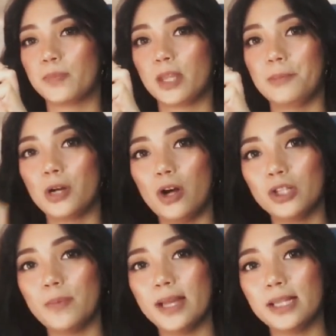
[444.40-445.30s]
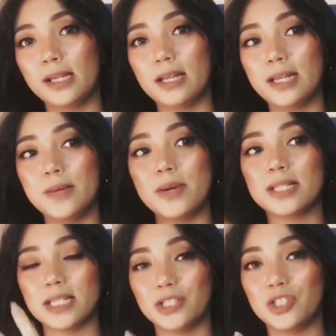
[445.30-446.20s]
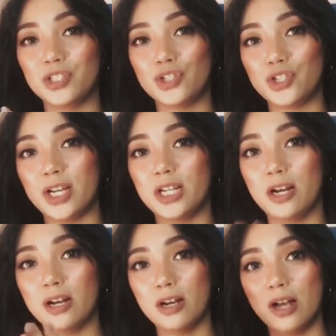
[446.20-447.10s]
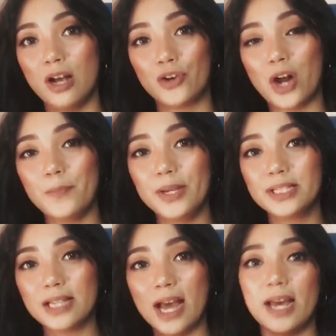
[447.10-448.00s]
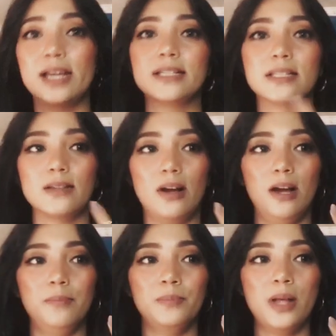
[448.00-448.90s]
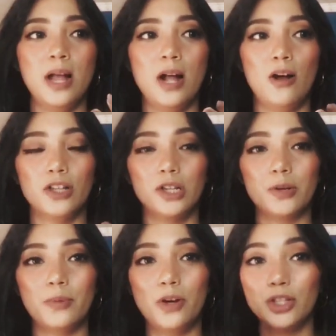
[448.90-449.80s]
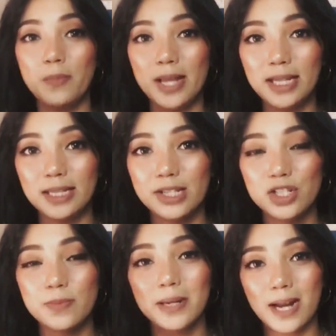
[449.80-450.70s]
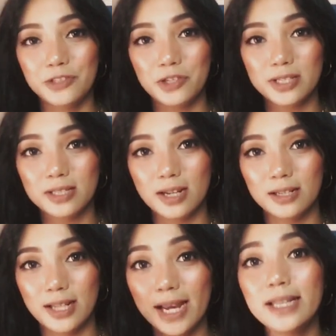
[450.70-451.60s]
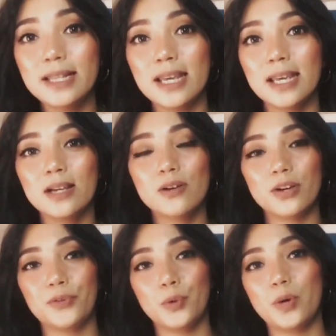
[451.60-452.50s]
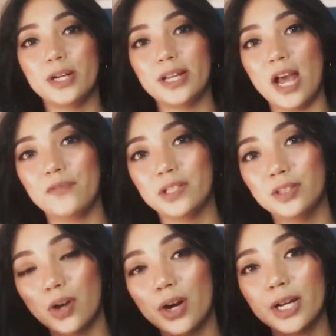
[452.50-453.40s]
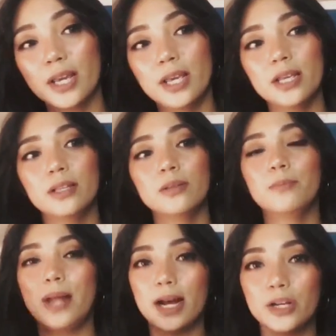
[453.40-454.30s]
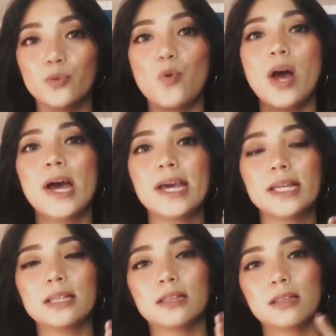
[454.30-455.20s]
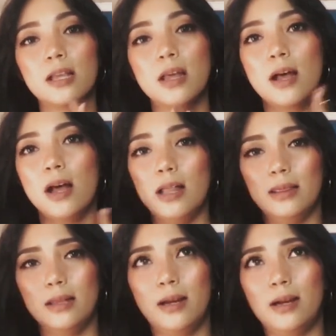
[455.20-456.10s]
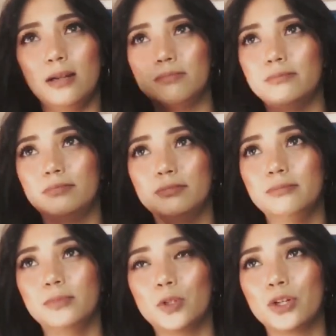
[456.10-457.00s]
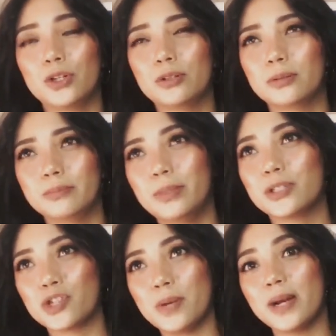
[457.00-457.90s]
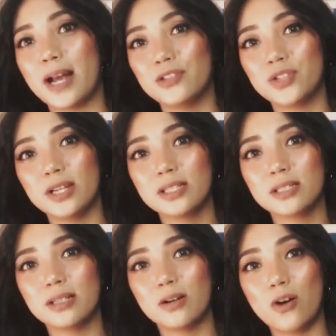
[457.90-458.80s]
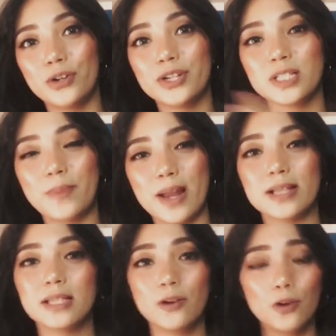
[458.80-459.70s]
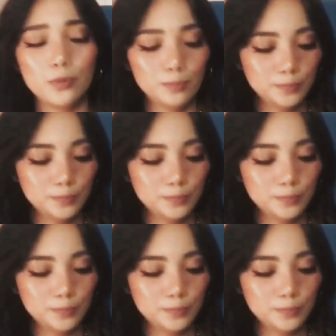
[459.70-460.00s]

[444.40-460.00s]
Mag-automatically magsasuggest na siya ng cropping size. Automatic na yun siya mag-adjust ng lighting if you want to have it darkened, black and white, or siya na mag-adjust ng colors para sa'yo.